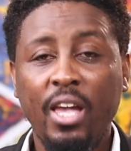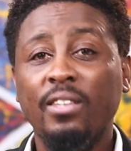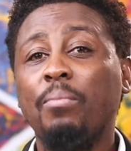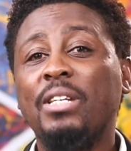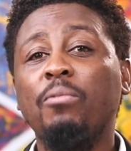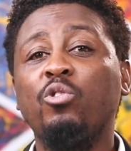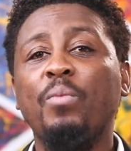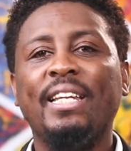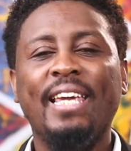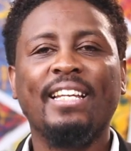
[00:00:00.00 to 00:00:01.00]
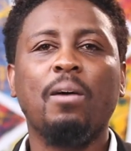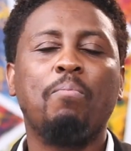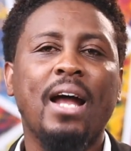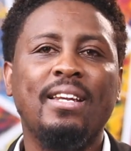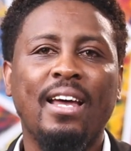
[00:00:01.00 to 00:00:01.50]
Sometimes you might get a
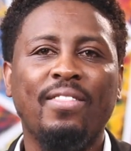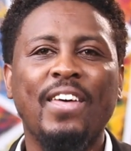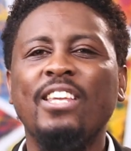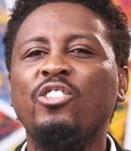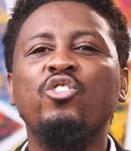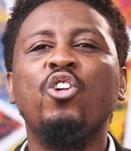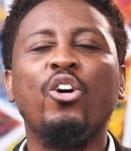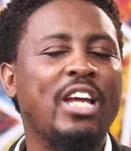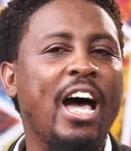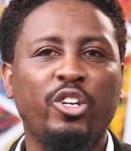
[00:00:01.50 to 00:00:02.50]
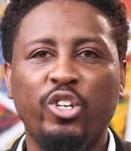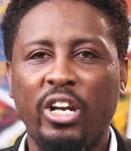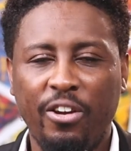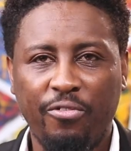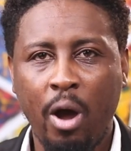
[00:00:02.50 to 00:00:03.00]
partner that is not
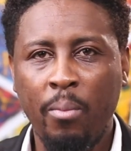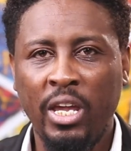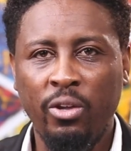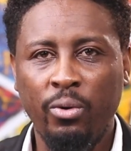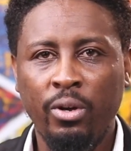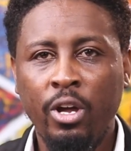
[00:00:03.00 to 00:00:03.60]
actually affirming you.